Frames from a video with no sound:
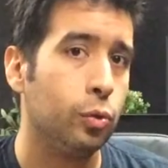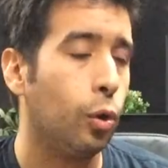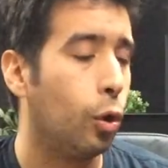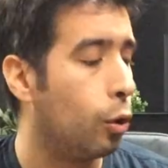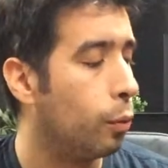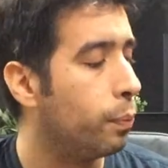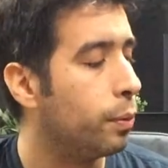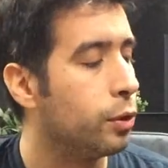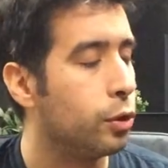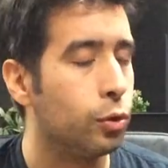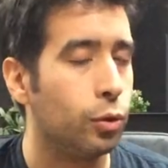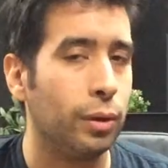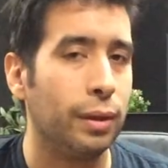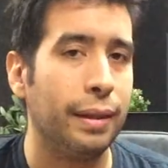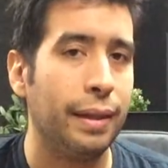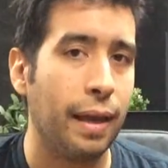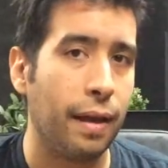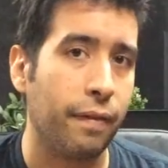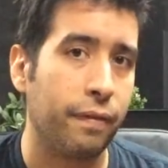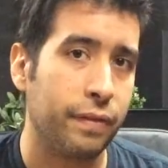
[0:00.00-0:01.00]
you to open your
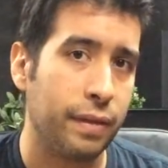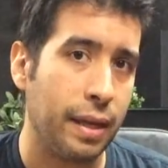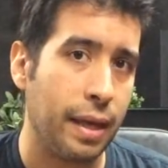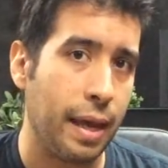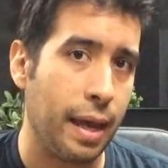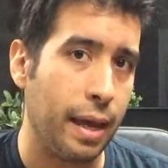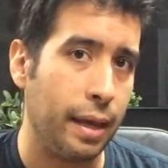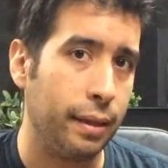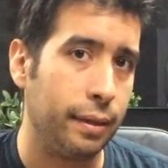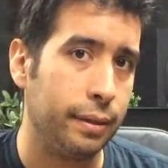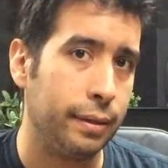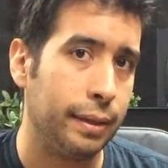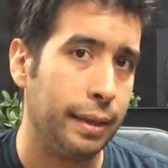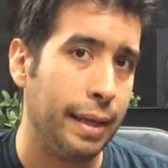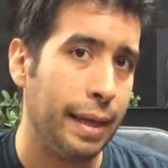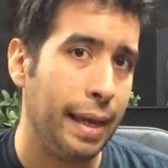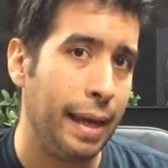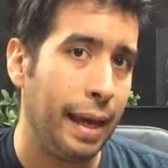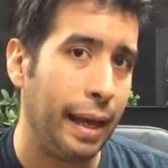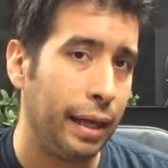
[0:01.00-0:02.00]
left hand,
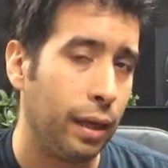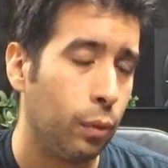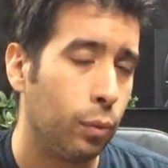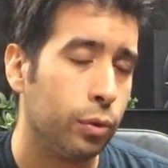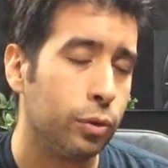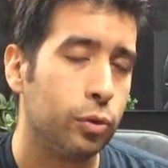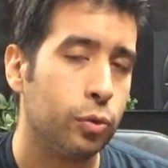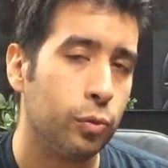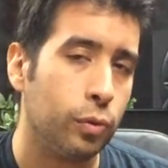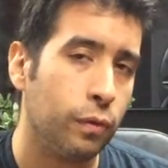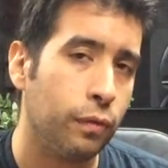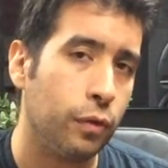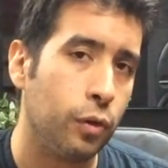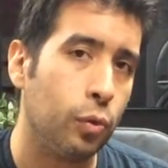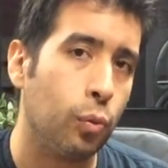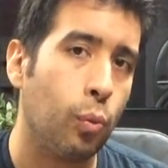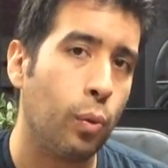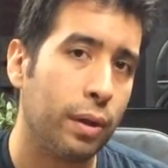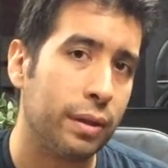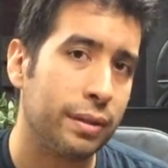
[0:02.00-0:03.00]
and I want to
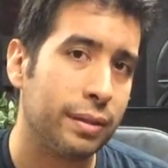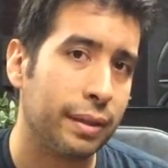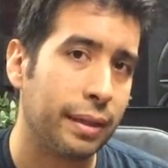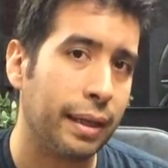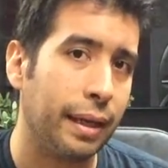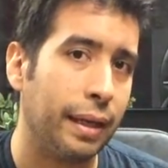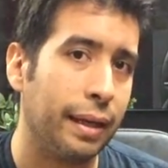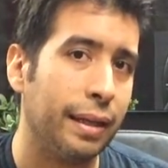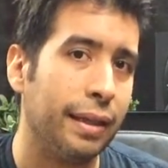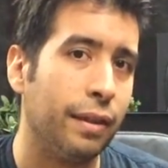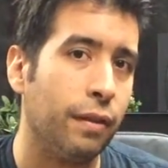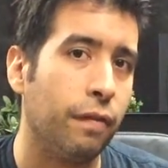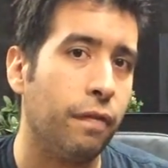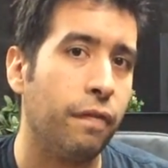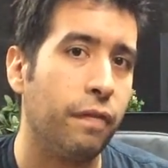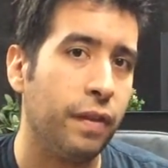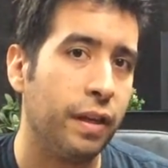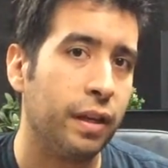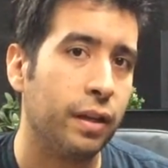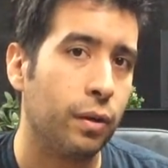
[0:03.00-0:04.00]
review once again the
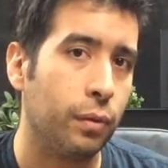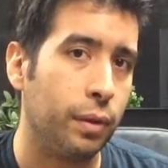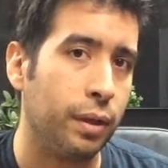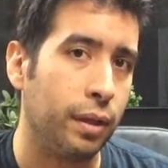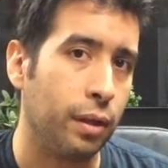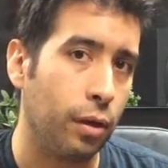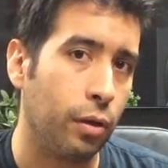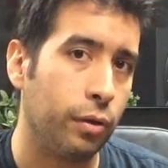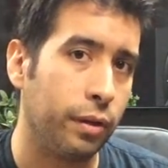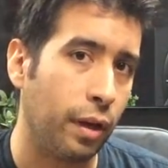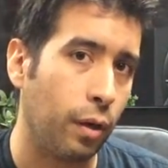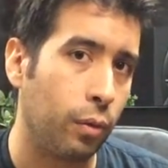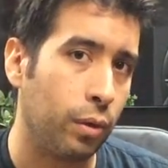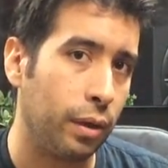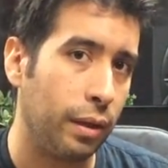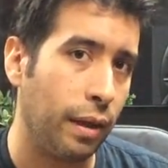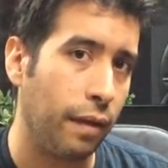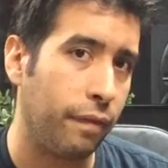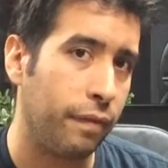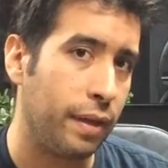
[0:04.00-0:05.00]
fingering on
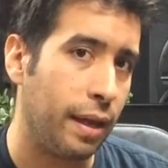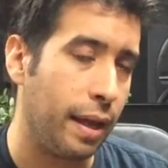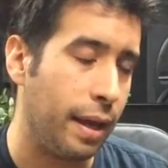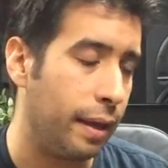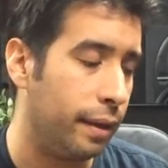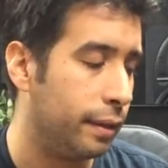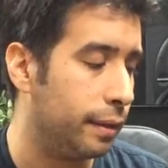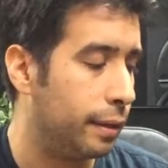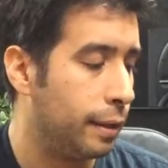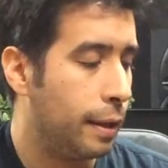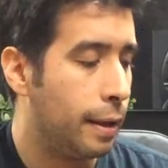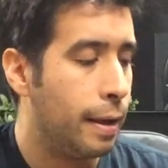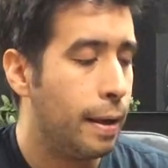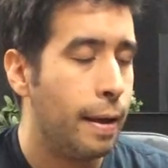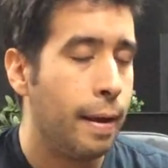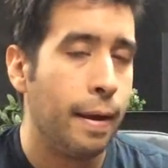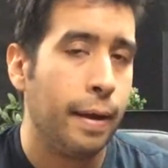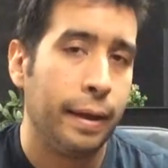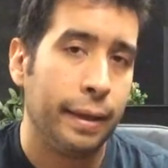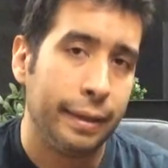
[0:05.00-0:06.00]
our left hand.
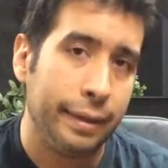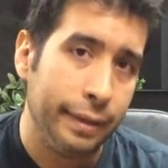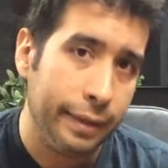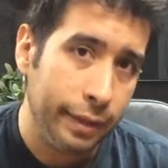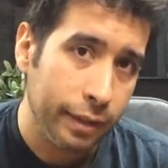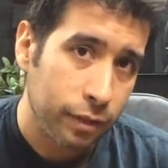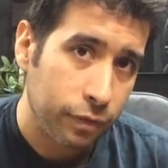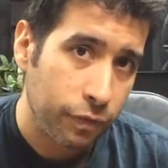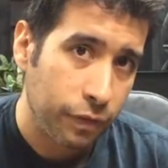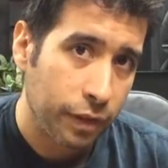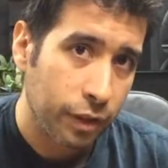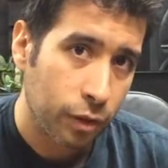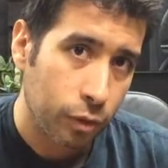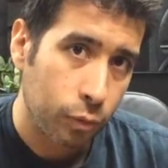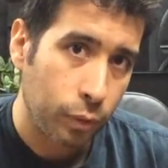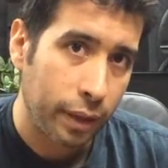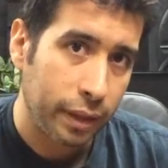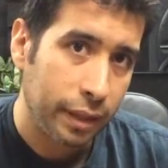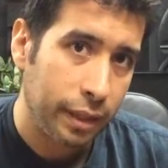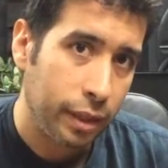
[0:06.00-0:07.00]
This
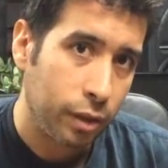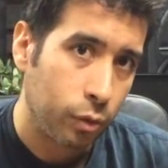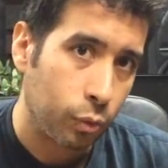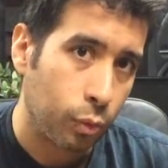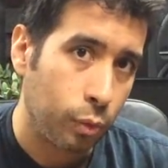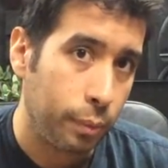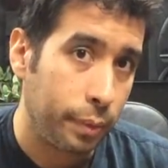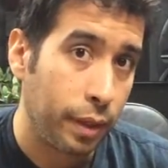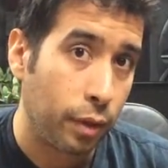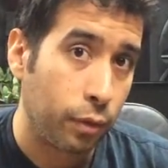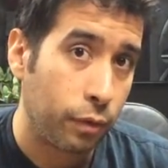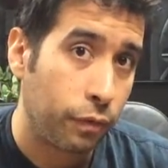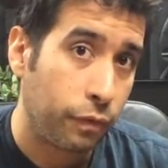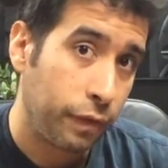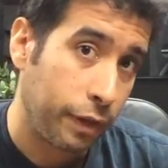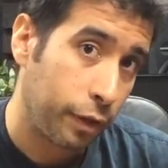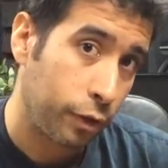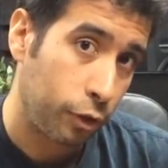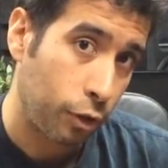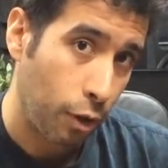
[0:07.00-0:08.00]
finger right here will be our
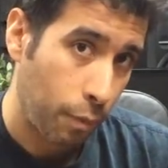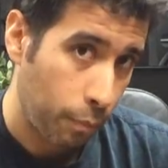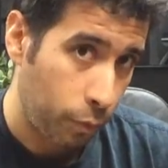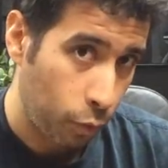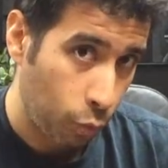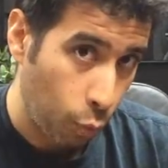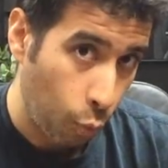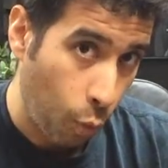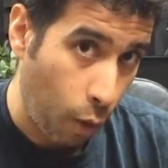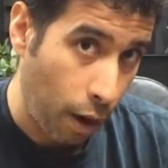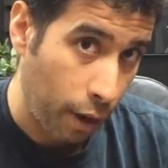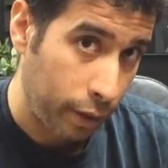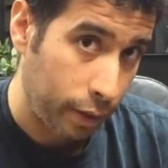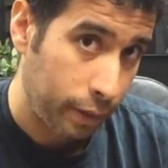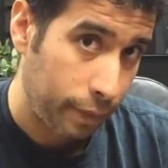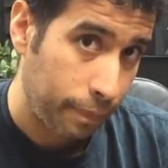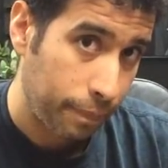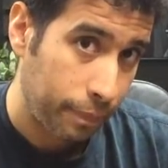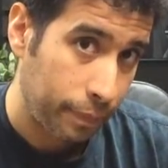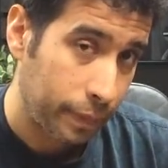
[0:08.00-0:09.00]
finger number 1.
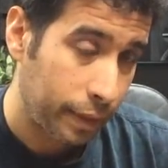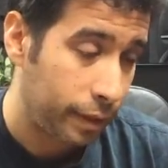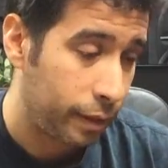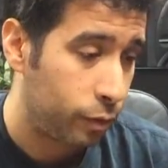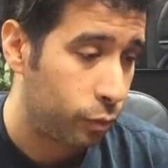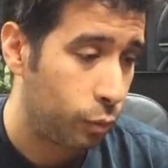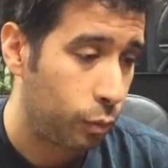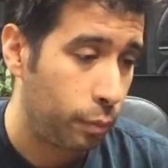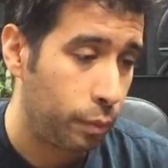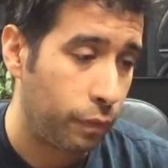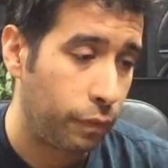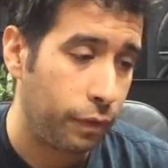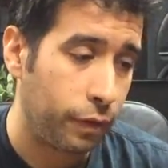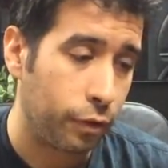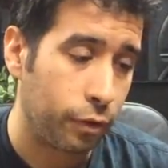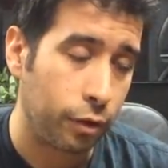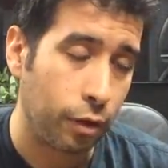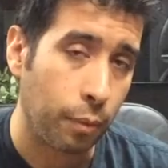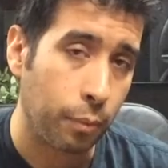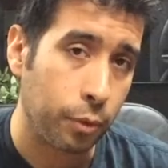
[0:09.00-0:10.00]
This will be
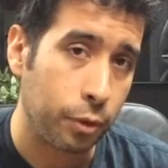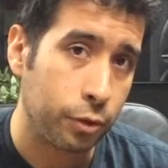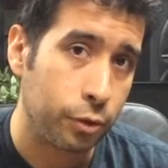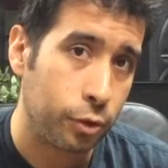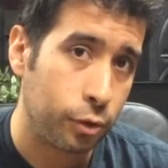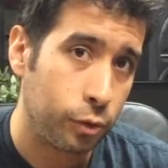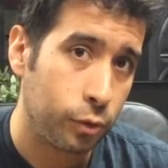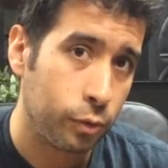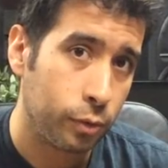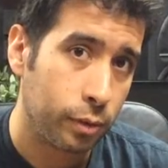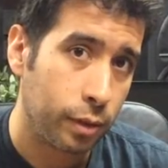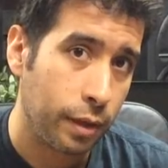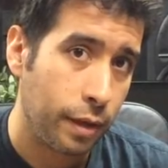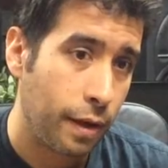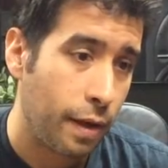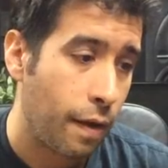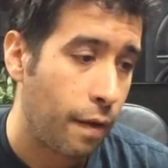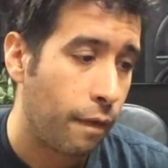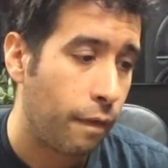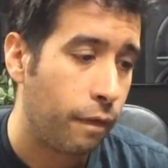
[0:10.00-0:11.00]
finger number 2,
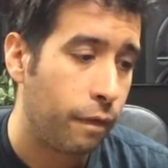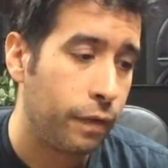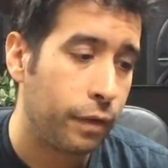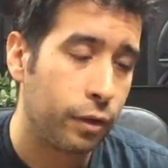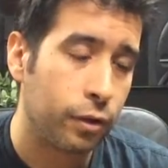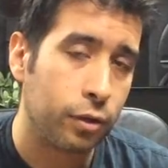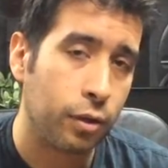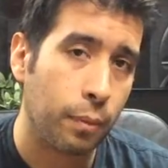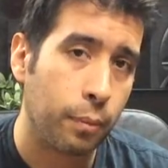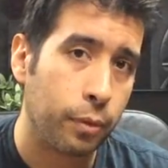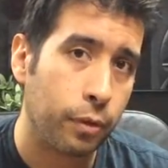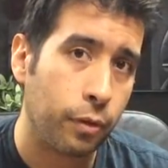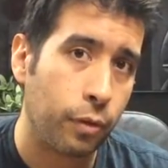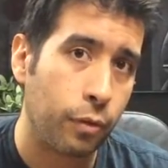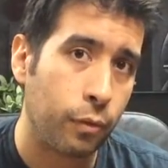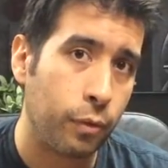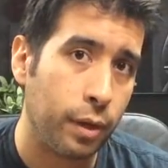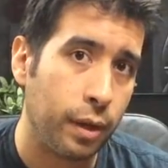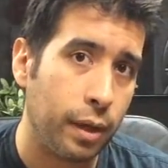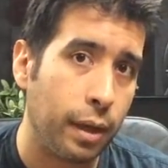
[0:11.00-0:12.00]
finger number
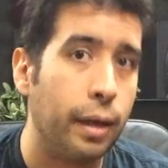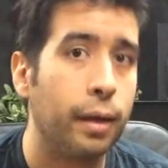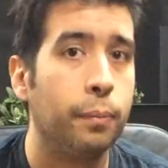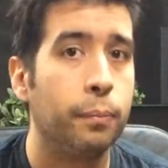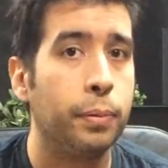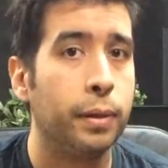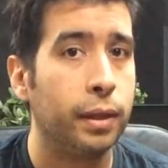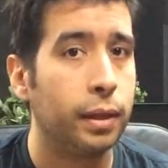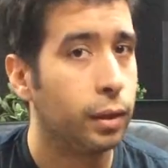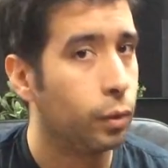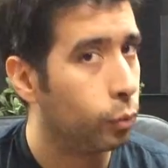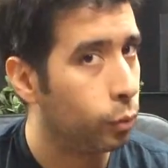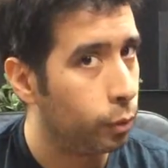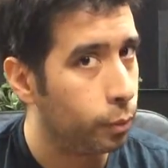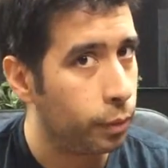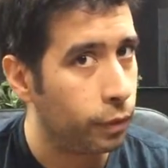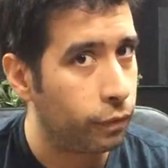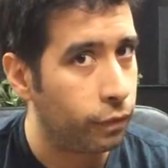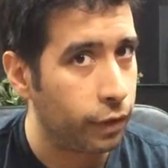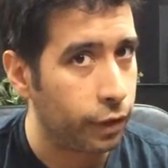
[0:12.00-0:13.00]
3, and pinky
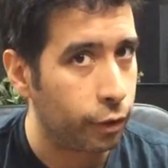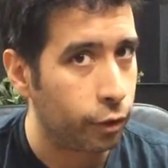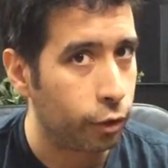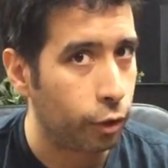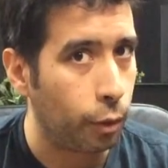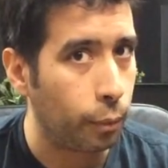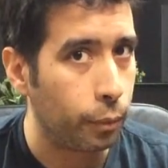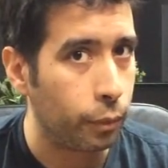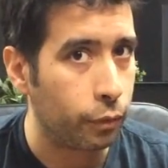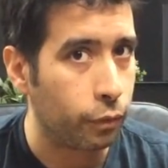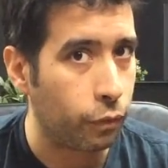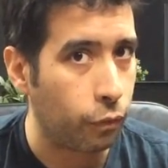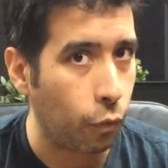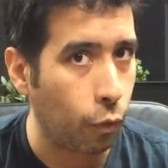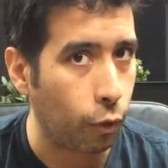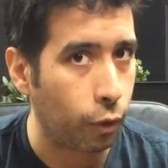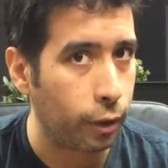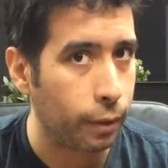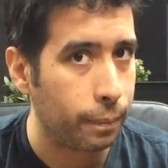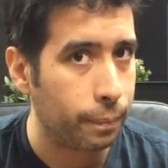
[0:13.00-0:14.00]
will be finger number
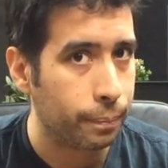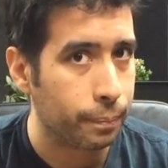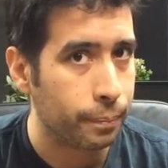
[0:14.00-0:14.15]
4.